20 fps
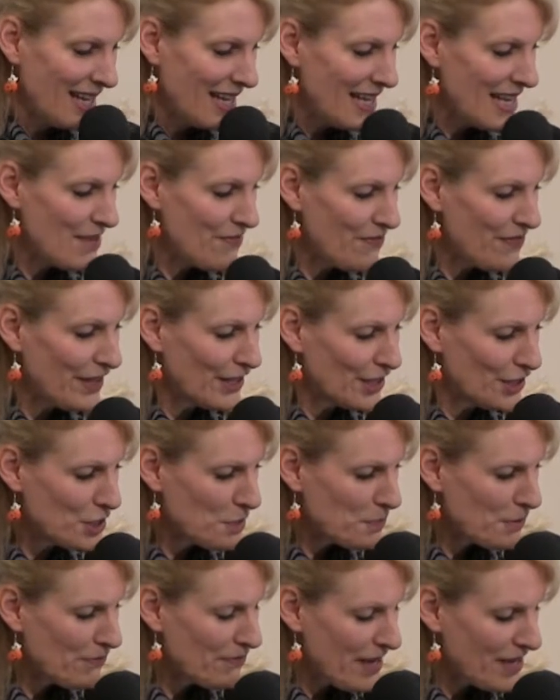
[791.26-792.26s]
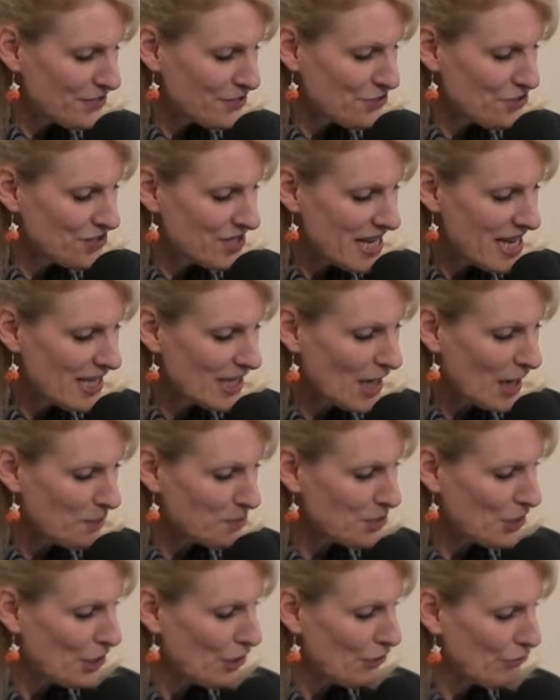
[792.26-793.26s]
He filled the professor's
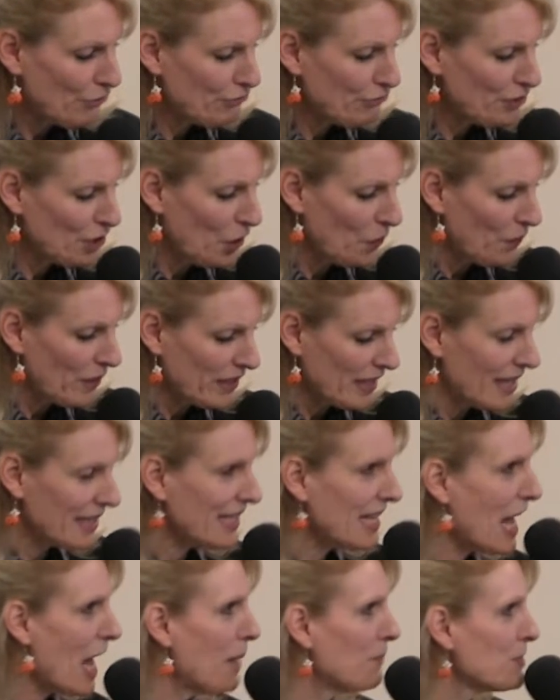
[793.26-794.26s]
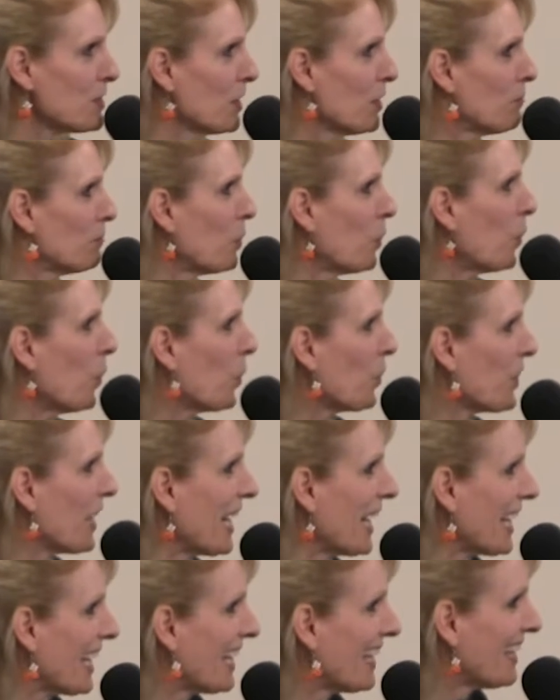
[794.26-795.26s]
teacup to overflowing and kept
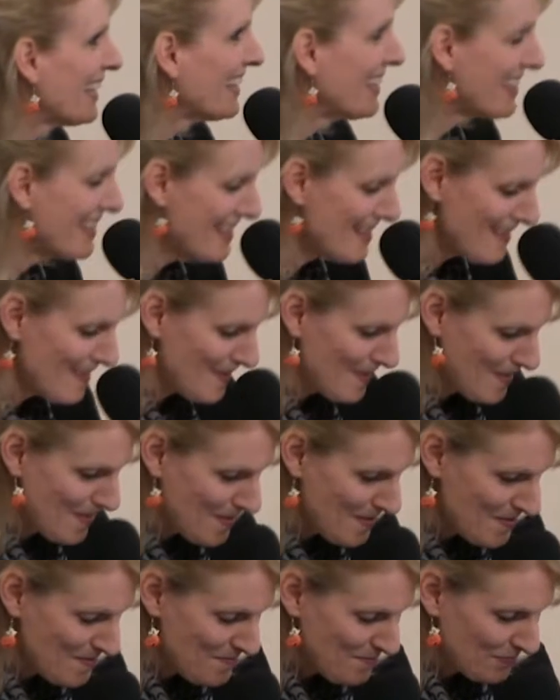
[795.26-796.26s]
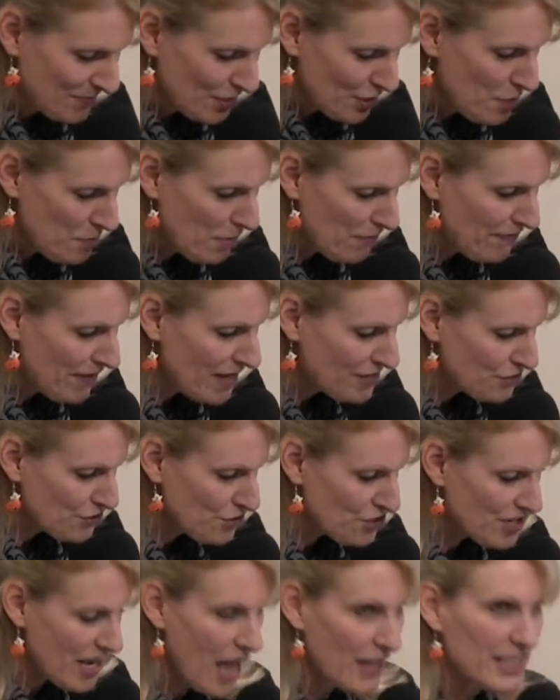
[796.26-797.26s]
pouring. The
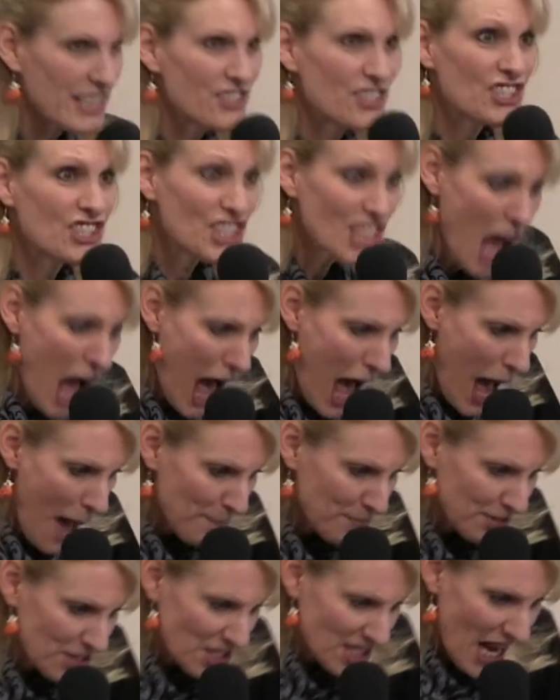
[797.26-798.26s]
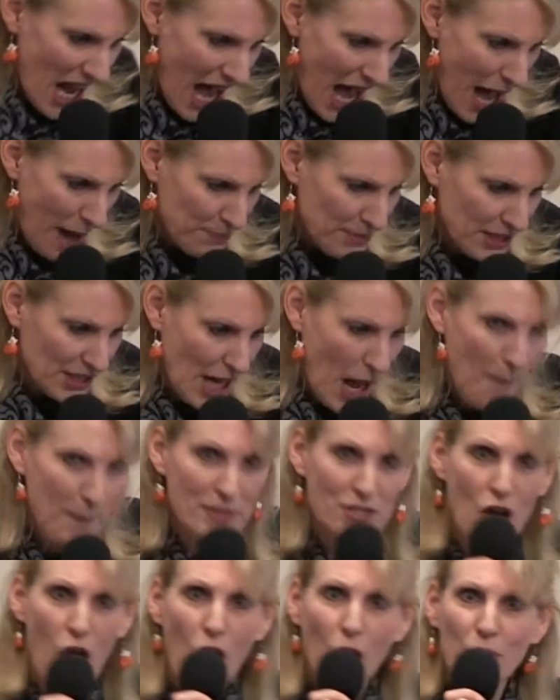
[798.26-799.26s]
professor shouted, "Stop, stop, the cup
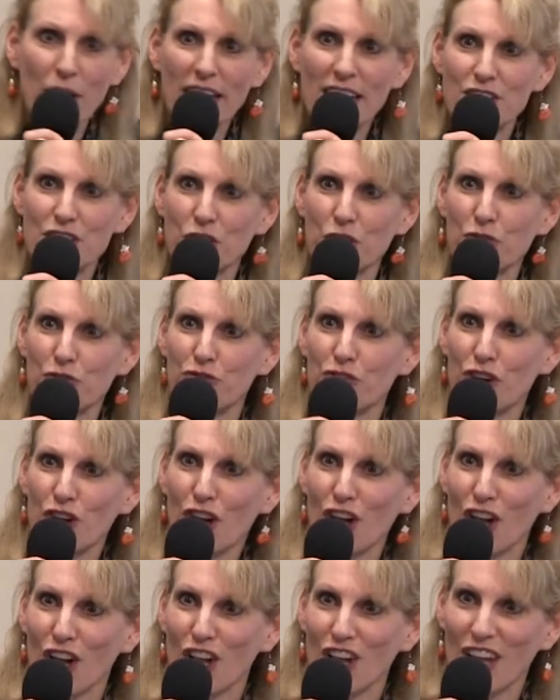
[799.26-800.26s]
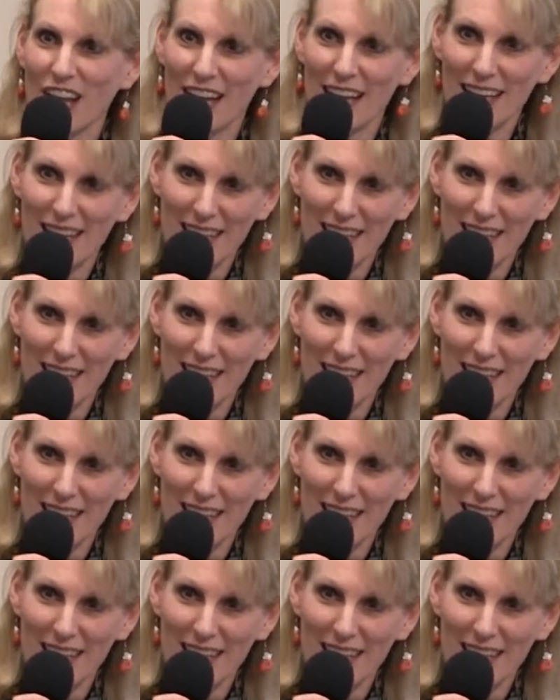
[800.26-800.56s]
is already too full."